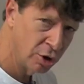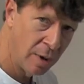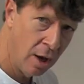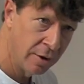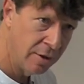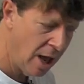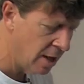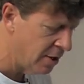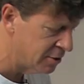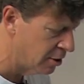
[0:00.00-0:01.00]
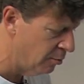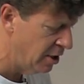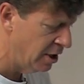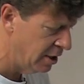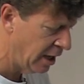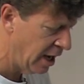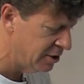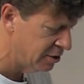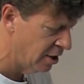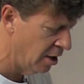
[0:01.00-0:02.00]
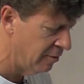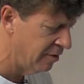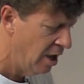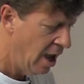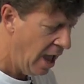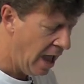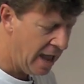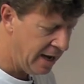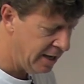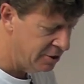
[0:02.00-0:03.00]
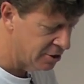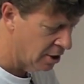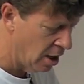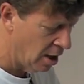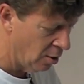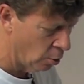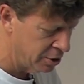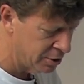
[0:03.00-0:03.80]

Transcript: smell than that. That's going to be an indication of age uh, or